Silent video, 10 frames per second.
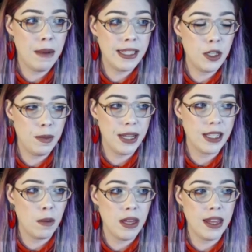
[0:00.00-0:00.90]
message me and
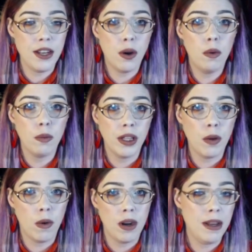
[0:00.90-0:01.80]
tell me they don't
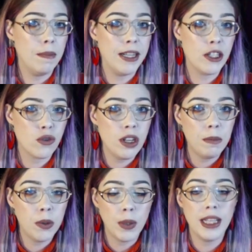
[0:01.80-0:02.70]
really want to be in my
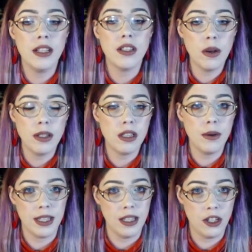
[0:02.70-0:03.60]
stream when so-and-so
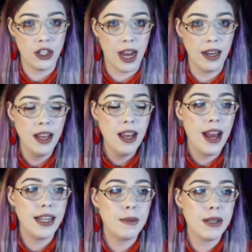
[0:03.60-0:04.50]
is in the chat,
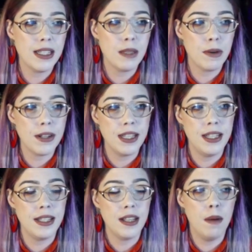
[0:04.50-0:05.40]
and it's because this person
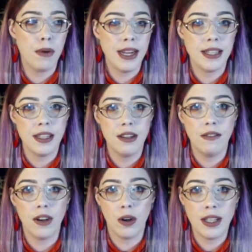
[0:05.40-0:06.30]
is abrasive,
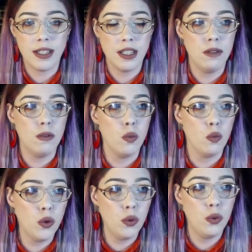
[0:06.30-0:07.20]
aggressive,
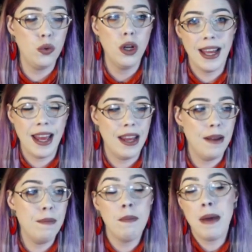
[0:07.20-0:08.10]
rude,
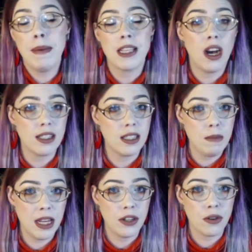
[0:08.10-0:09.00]
and maybe talks to
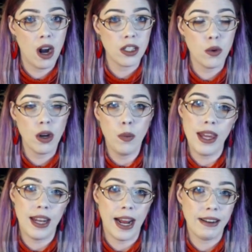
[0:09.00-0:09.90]
me in a derogatory
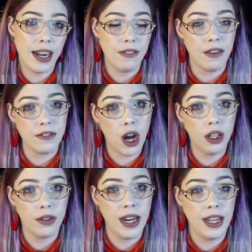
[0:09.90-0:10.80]
way that I kind of have
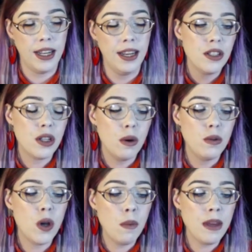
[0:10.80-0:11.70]
tolerated. So
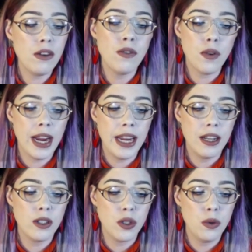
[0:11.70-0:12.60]
don't be
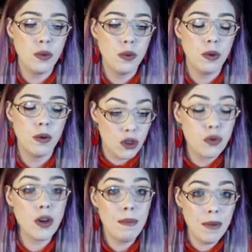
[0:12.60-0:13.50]
afraid to
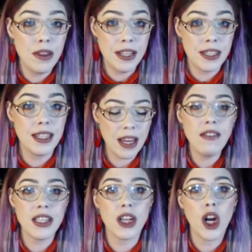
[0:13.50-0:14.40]
trim this. Think of
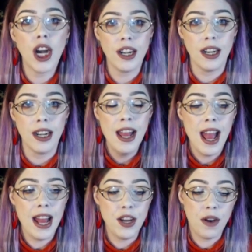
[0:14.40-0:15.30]
it as a garden,
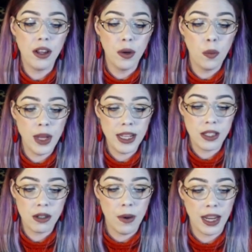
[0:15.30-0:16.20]
and you've got little
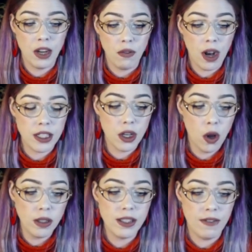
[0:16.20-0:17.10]
weeds growing, and you've got to
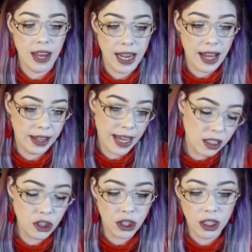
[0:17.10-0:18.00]
cultivate and
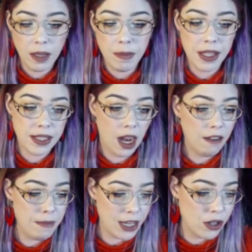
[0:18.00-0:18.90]
like clip this
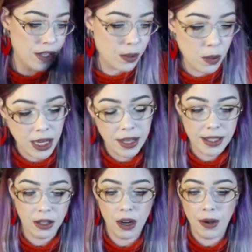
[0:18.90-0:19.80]
off, make sure this weed
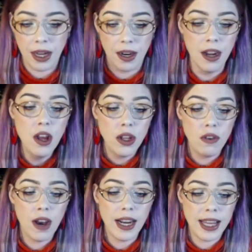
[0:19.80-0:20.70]
doesn't grow here.
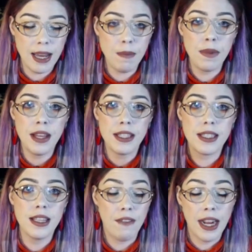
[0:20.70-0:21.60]
You've got to keep
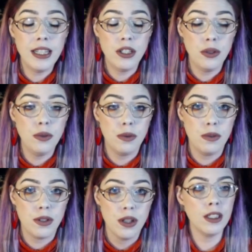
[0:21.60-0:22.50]
this
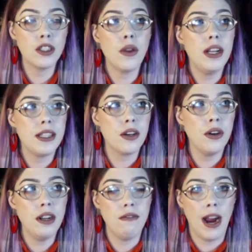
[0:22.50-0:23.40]
fine-tuned so that it's a
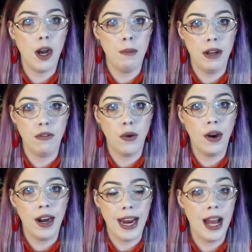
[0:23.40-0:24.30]
good environment
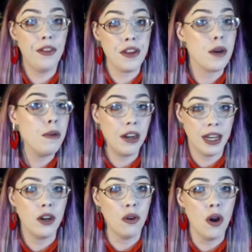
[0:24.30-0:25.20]
for a healthy
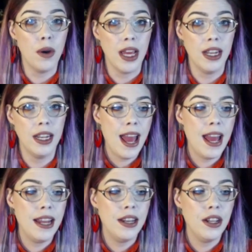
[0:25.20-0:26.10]
community to grow in.
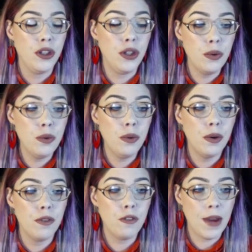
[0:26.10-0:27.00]
And you
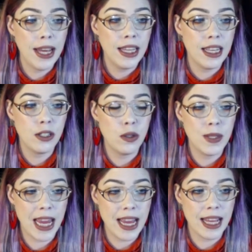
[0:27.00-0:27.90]
failing to
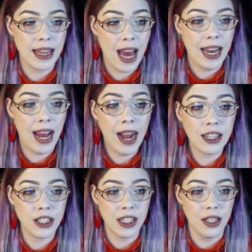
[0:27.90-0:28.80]
take that
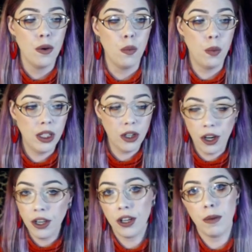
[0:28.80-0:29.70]
action will
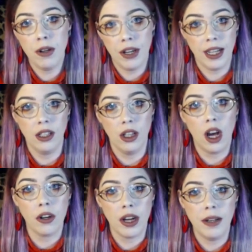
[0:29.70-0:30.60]
hurt your community in the long
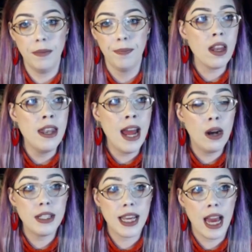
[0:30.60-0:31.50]
run. Now,
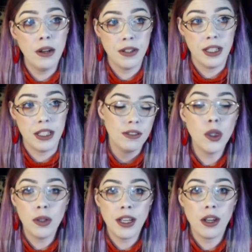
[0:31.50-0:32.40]
to counter this,
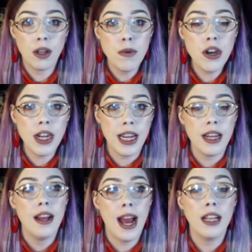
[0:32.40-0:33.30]
don't let your
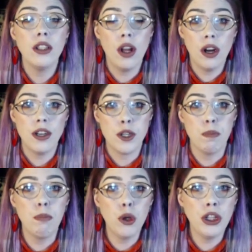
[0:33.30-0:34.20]
community at large
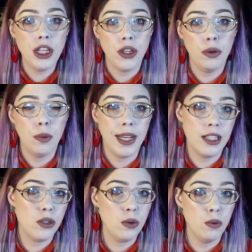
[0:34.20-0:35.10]
bully you
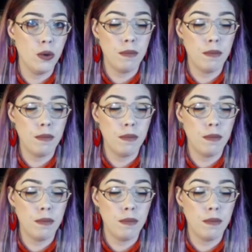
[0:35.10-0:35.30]
into